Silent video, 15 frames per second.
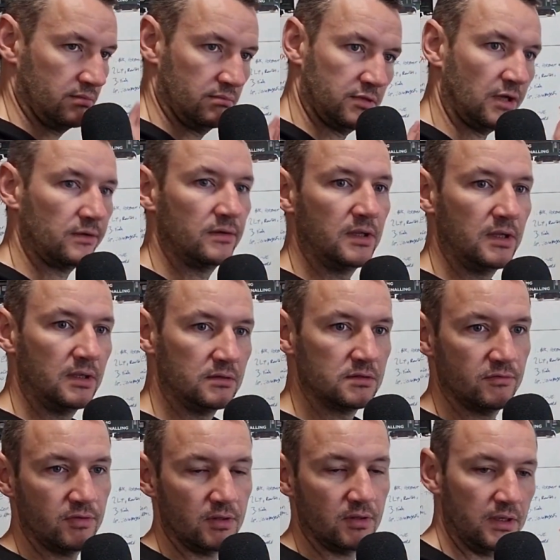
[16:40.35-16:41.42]
turnings,
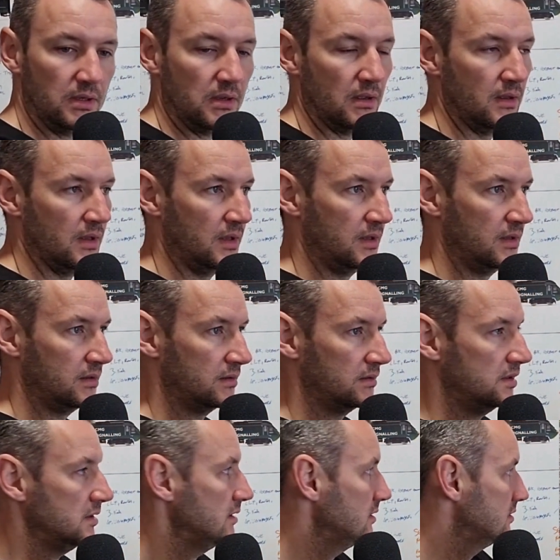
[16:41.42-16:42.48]
if you like,
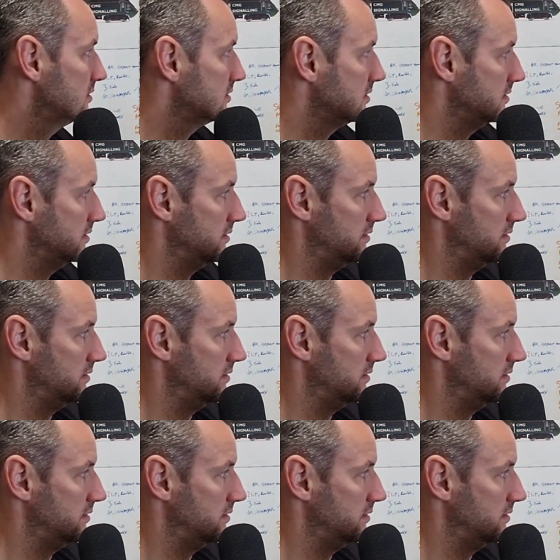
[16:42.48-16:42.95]
these